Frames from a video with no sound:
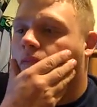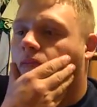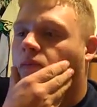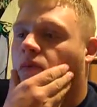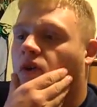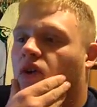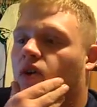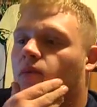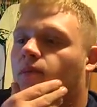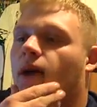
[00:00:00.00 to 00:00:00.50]

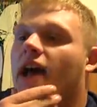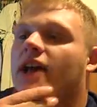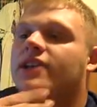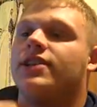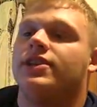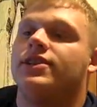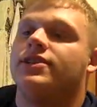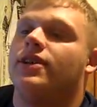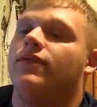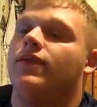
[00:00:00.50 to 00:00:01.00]
during the
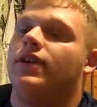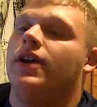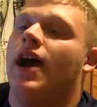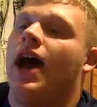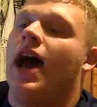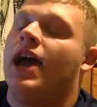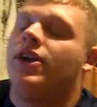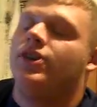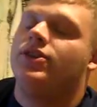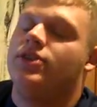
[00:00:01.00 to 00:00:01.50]
process of it,
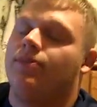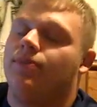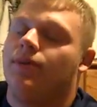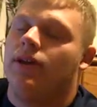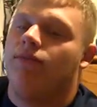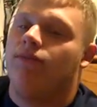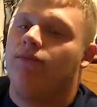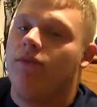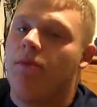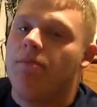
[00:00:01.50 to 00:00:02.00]
I used to
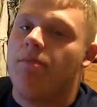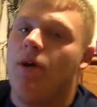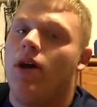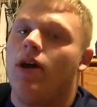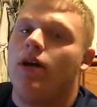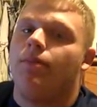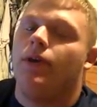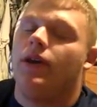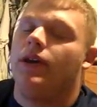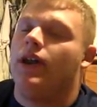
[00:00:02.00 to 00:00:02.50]
play
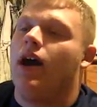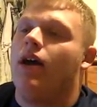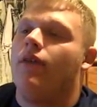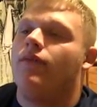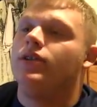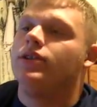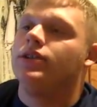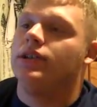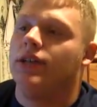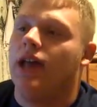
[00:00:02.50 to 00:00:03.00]
football. I played
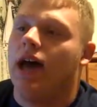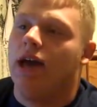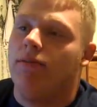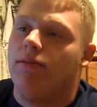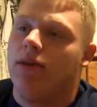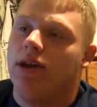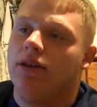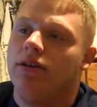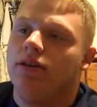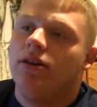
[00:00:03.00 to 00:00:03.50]
offensive
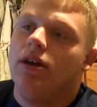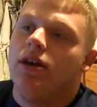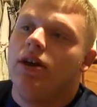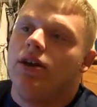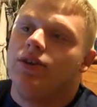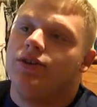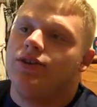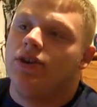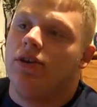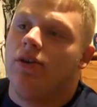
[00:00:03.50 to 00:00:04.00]
lineman,
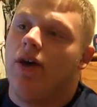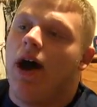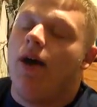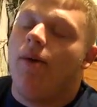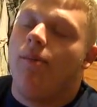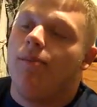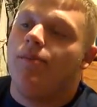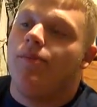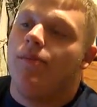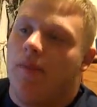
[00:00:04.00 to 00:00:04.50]
so
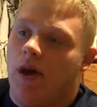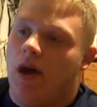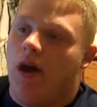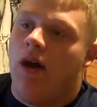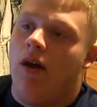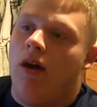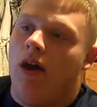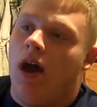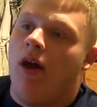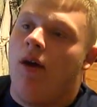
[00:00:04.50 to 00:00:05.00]
I'm
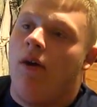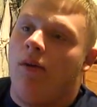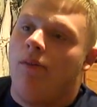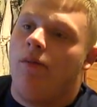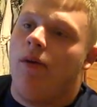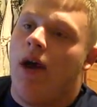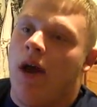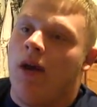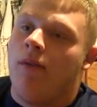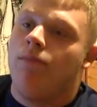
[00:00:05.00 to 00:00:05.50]

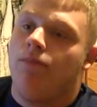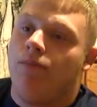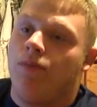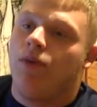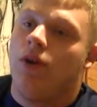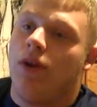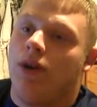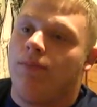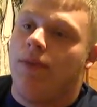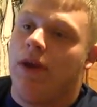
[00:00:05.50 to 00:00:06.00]

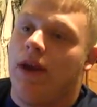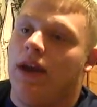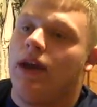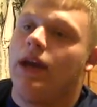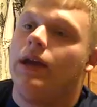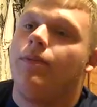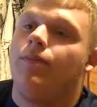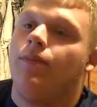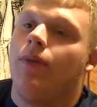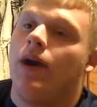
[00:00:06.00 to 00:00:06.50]
pretty
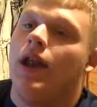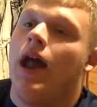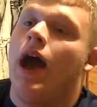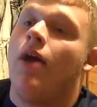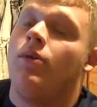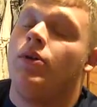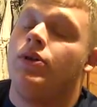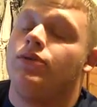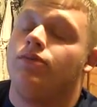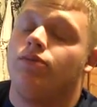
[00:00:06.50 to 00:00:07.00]
big, but
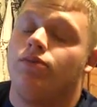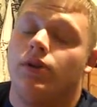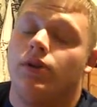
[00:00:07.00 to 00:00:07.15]
I was